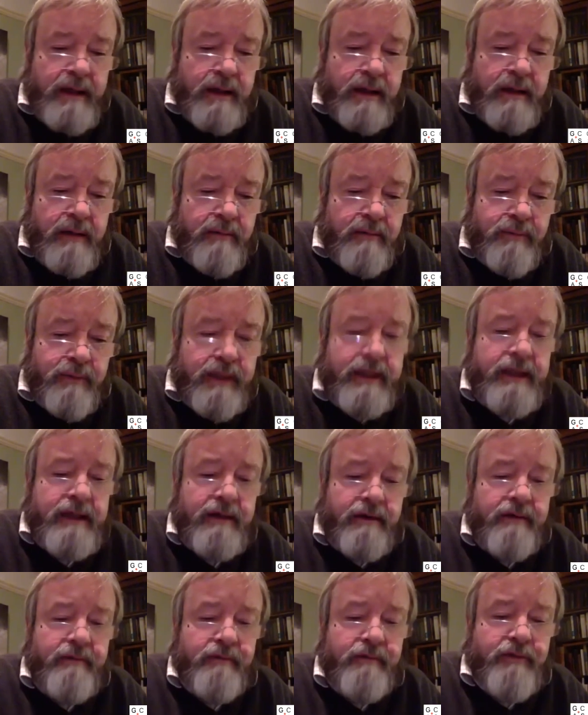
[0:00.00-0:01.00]

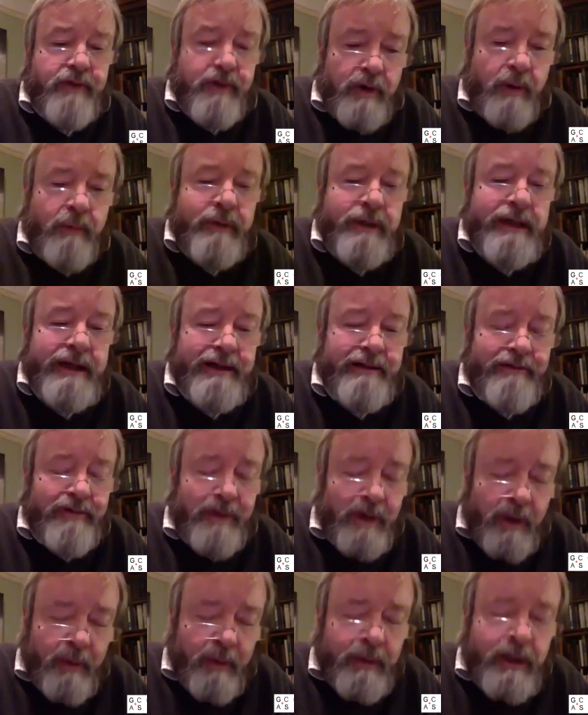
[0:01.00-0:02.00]
complete
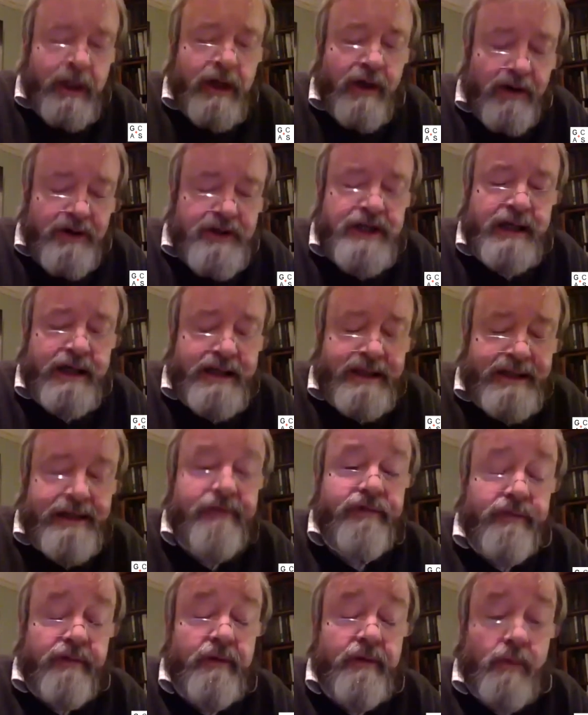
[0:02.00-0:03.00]
phenomenologically
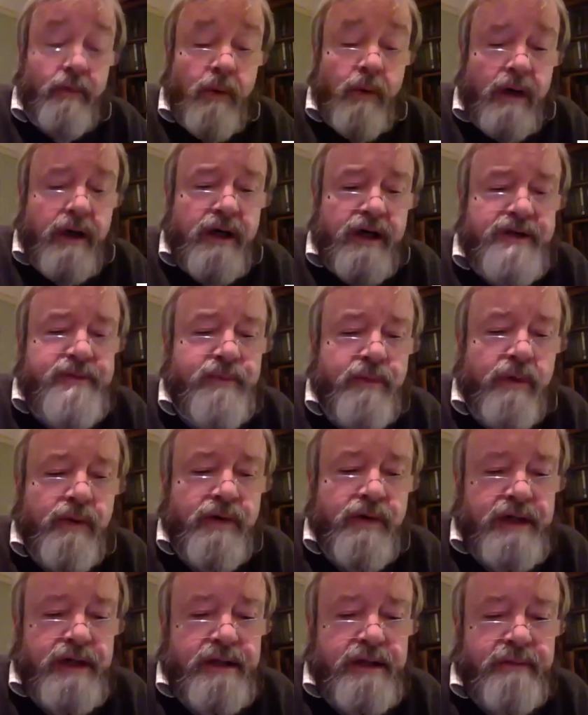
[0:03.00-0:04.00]
different worlds
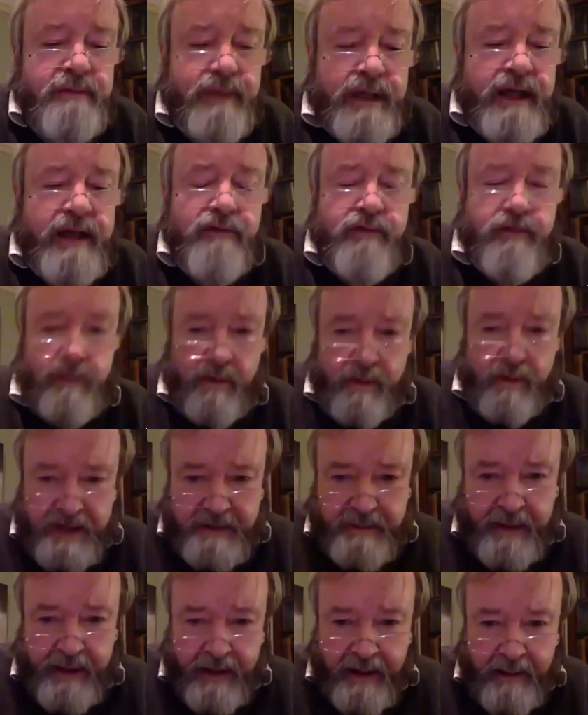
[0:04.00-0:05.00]
brought into being for
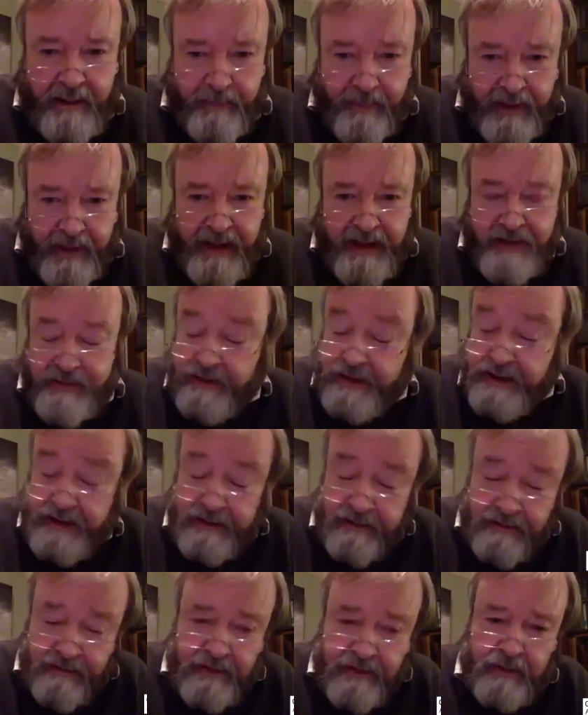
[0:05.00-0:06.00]
us by our brains with
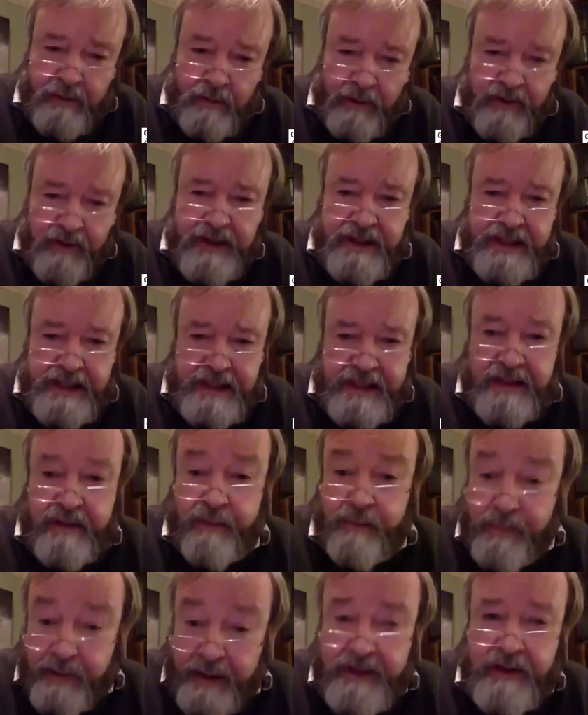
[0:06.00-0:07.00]
different qualities that
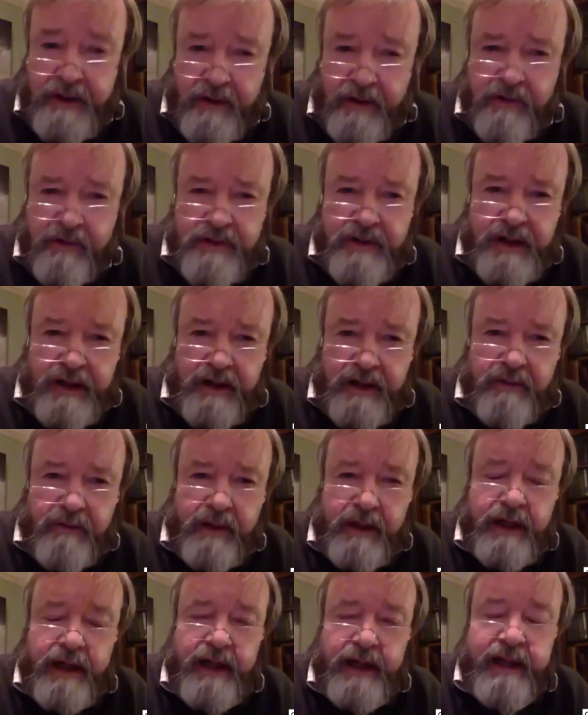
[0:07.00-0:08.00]
appear to contradict
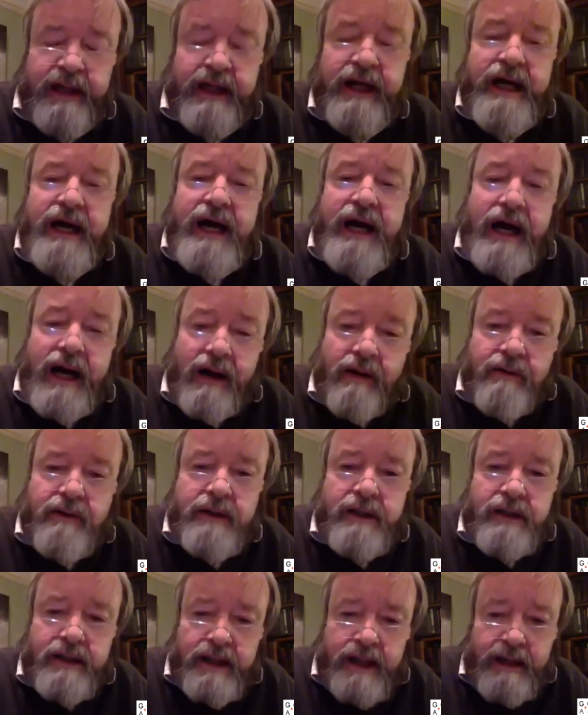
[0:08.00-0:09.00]
one another. How
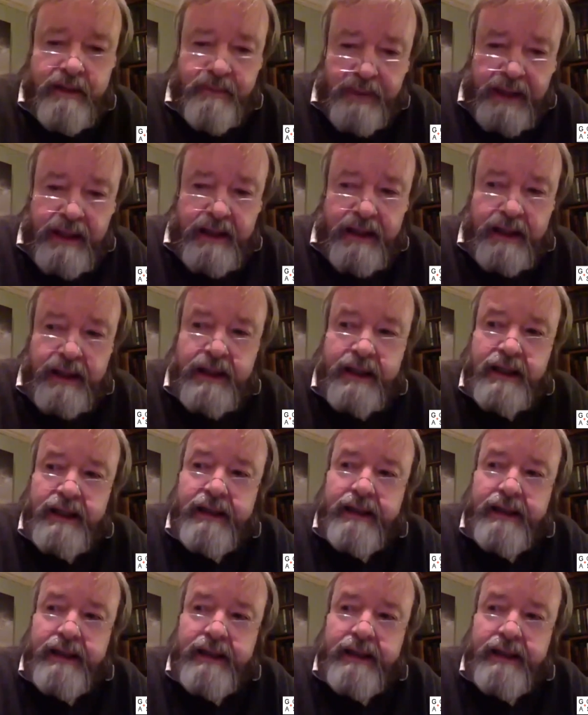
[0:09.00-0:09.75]
can that be?